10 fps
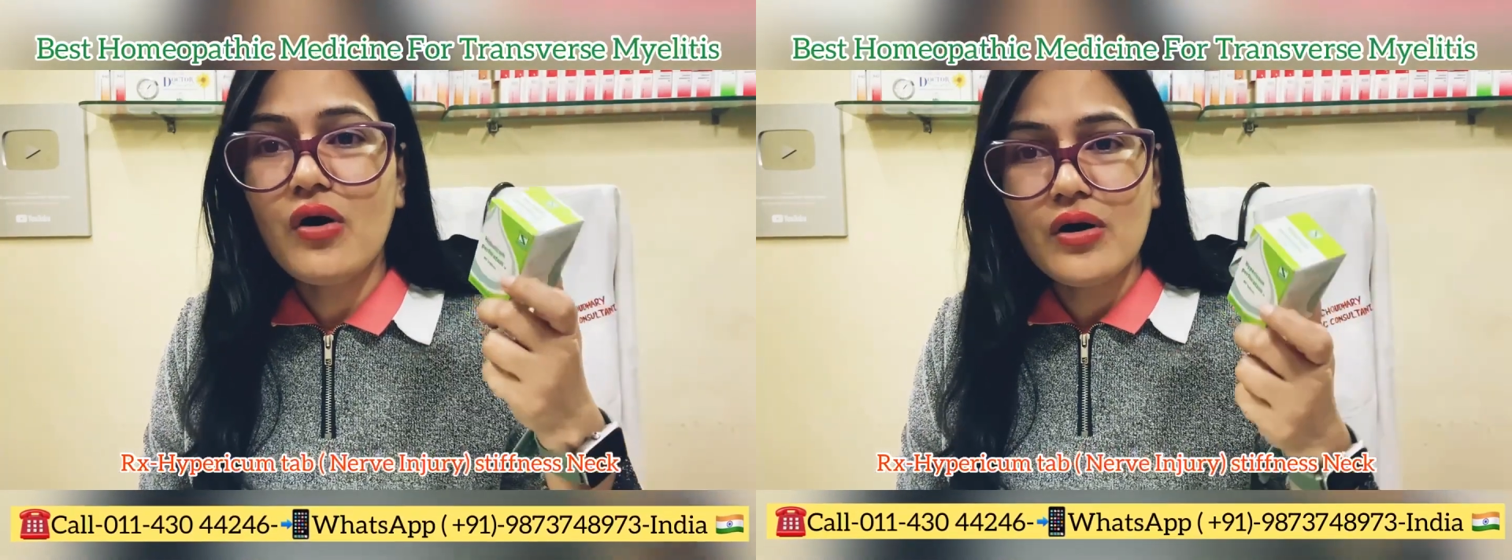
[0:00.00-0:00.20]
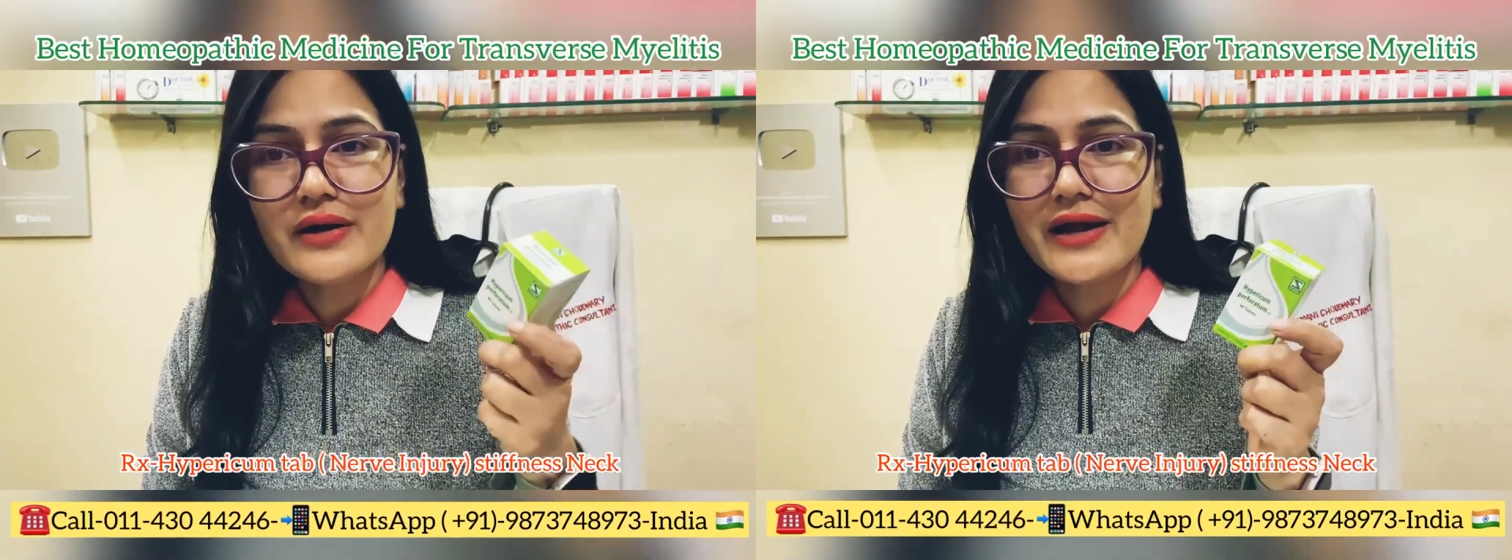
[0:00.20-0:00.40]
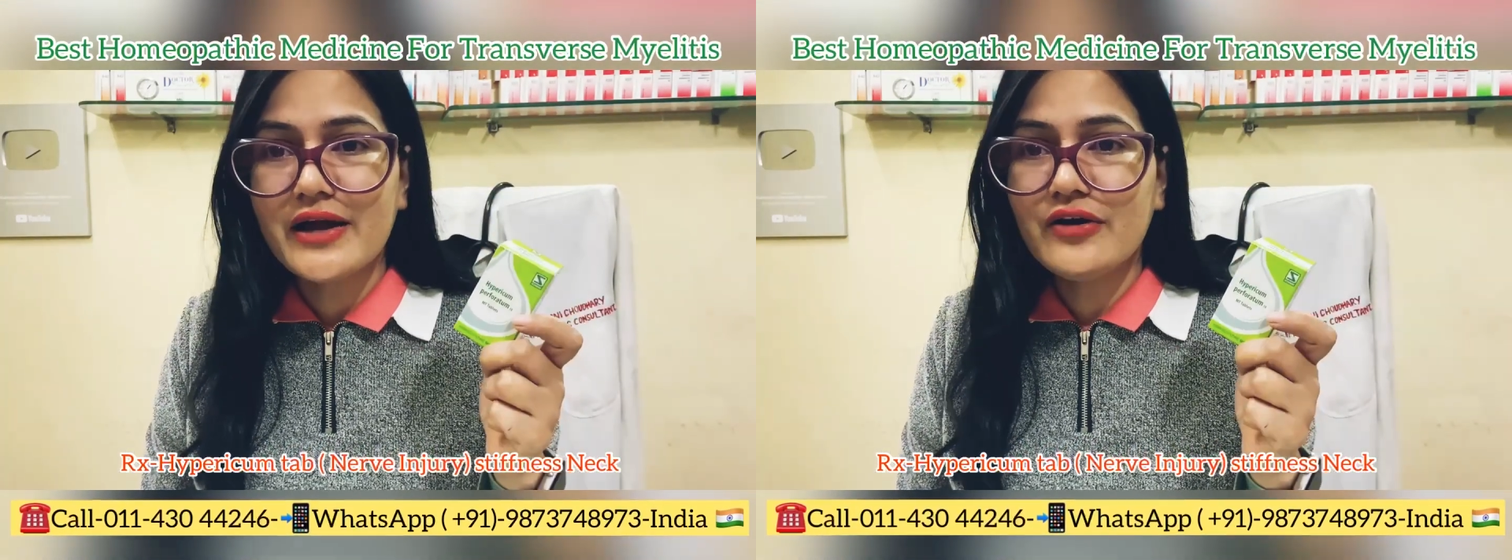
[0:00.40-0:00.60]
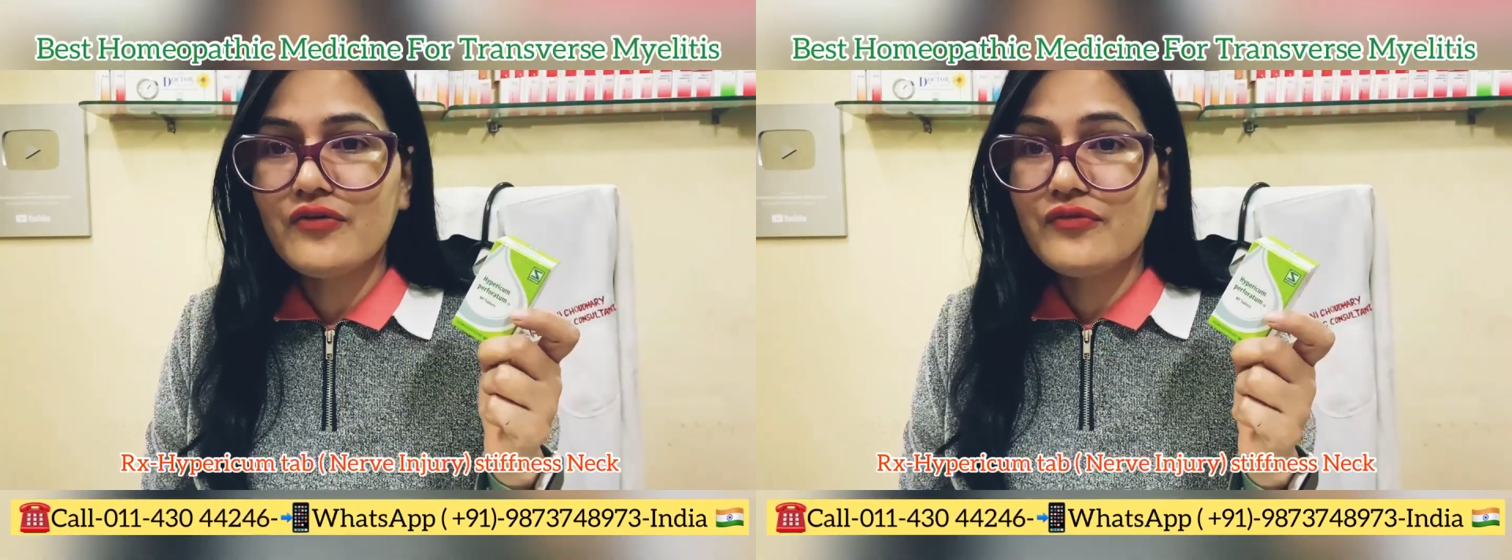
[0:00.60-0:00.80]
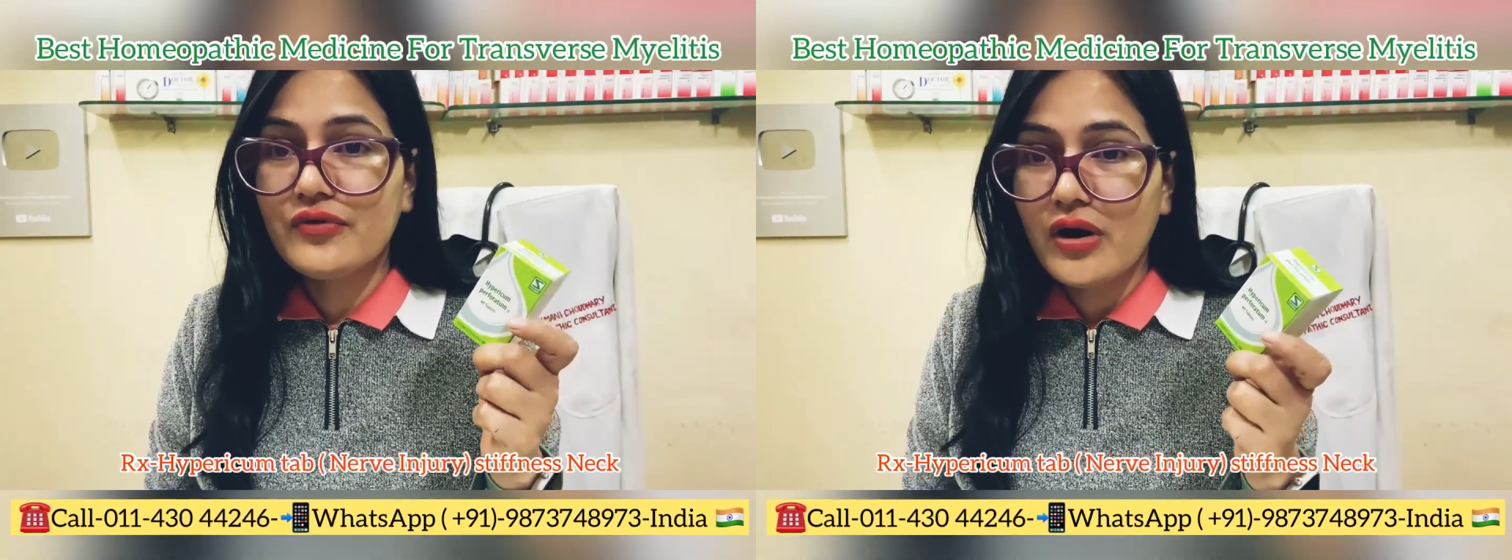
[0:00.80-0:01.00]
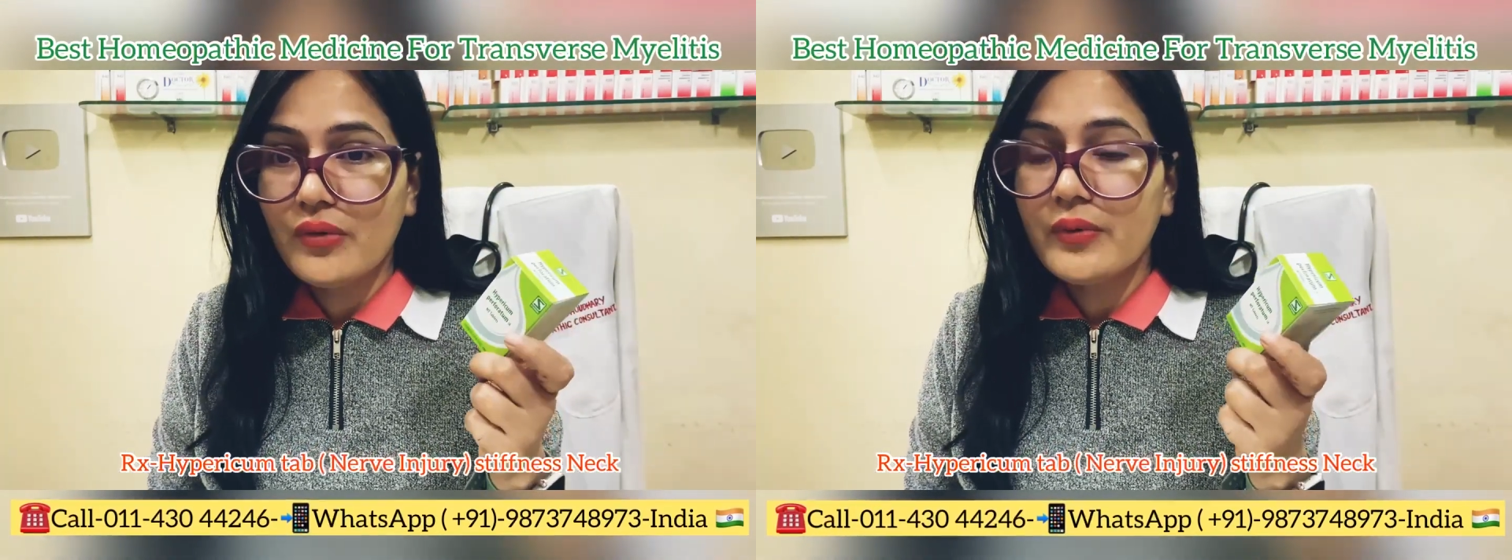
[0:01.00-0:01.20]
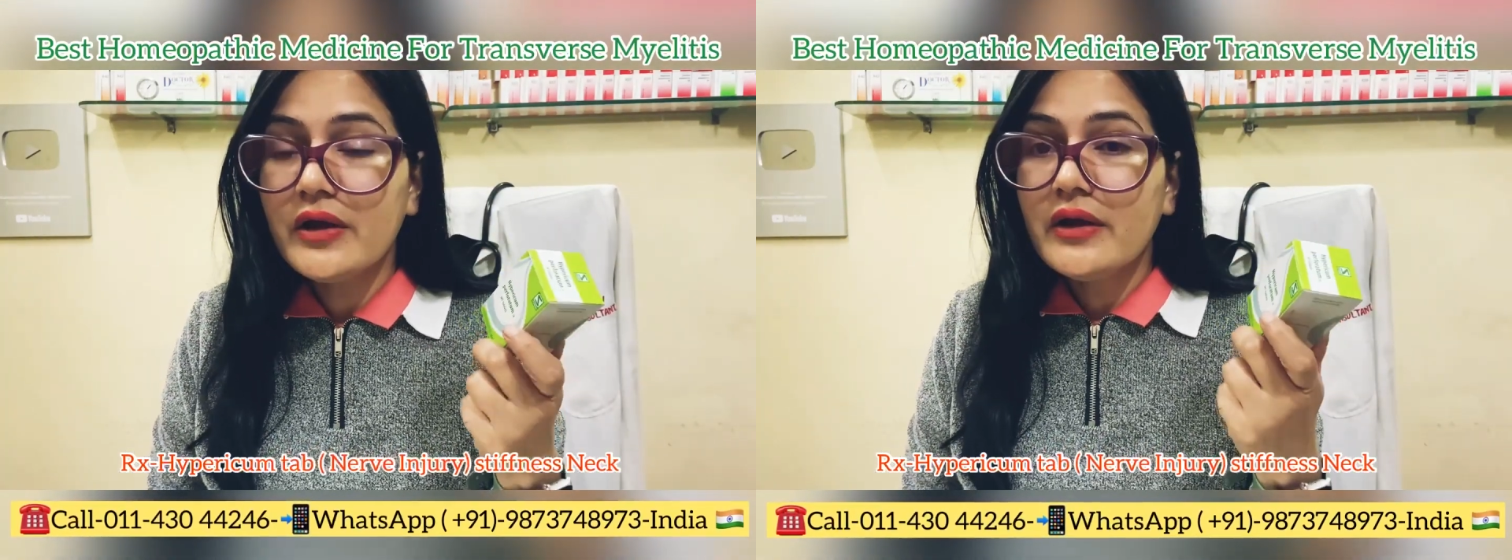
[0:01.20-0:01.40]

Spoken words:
all kind of nerve